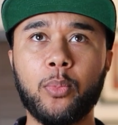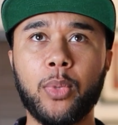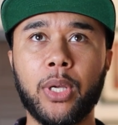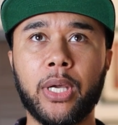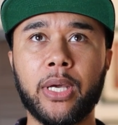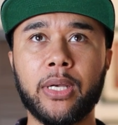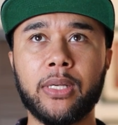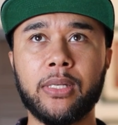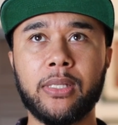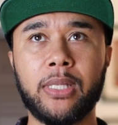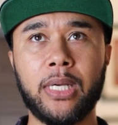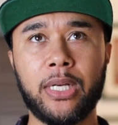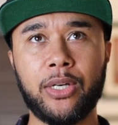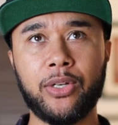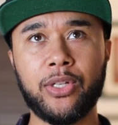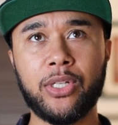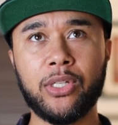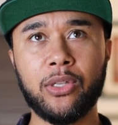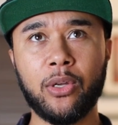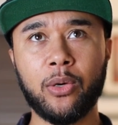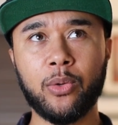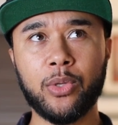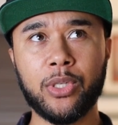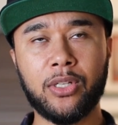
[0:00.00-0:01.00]
because there
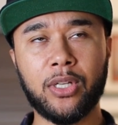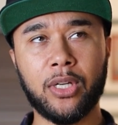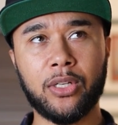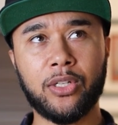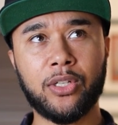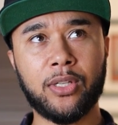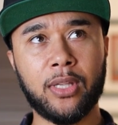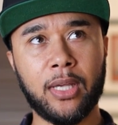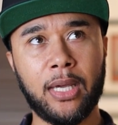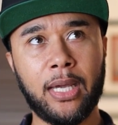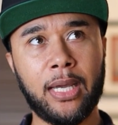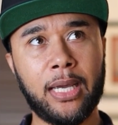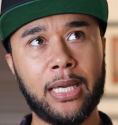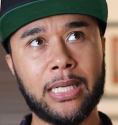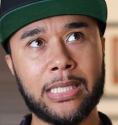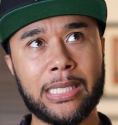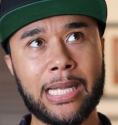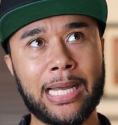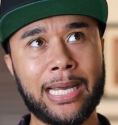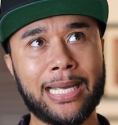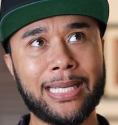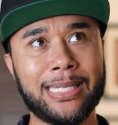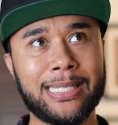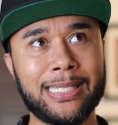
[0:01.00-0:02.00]
is no such thing
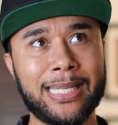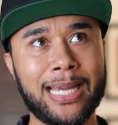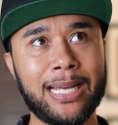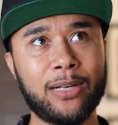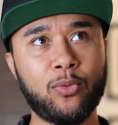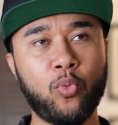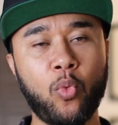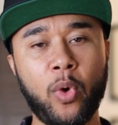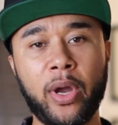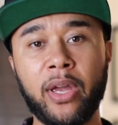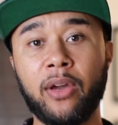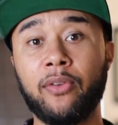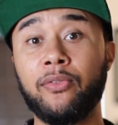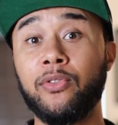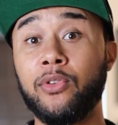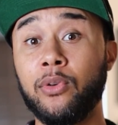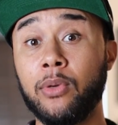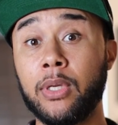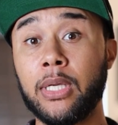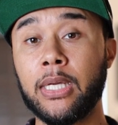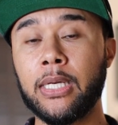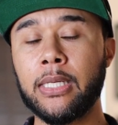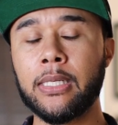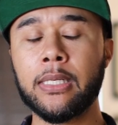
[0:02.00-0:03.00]
as like a set way of
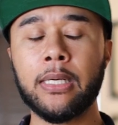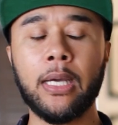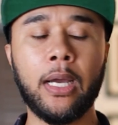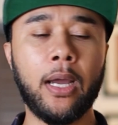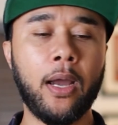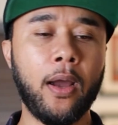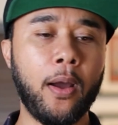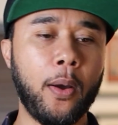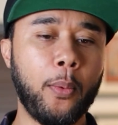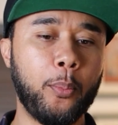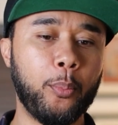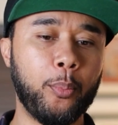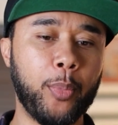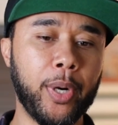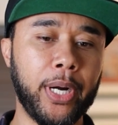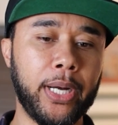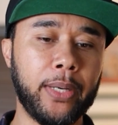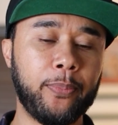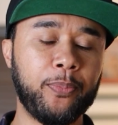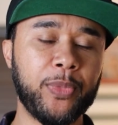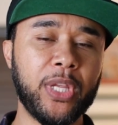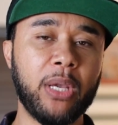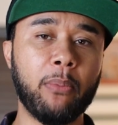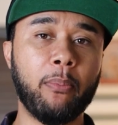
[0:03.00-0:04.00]
doing it.
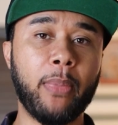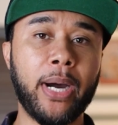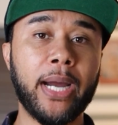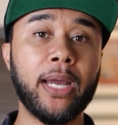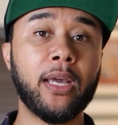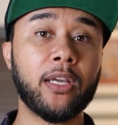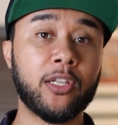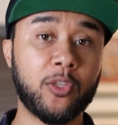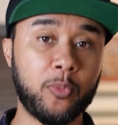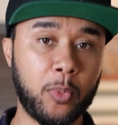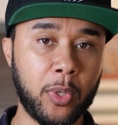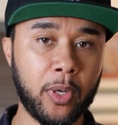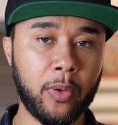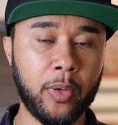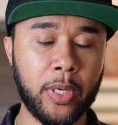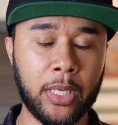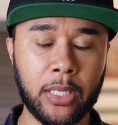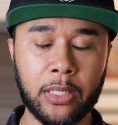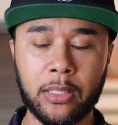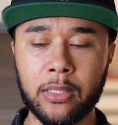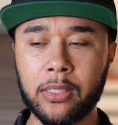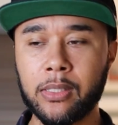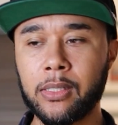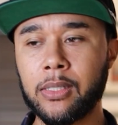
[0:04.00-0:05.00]
But in my
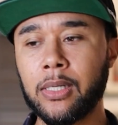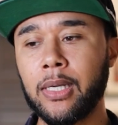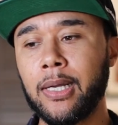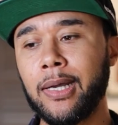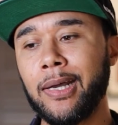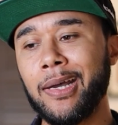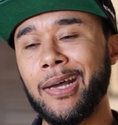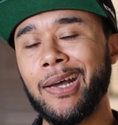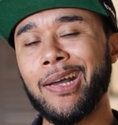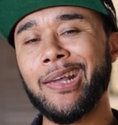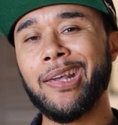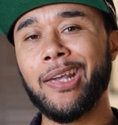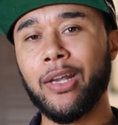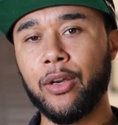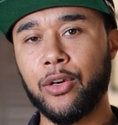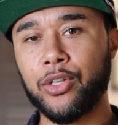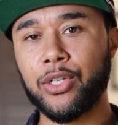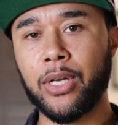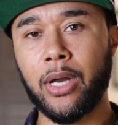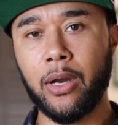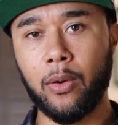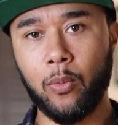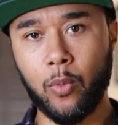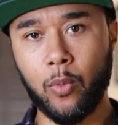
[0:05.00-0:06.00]
experience, here's how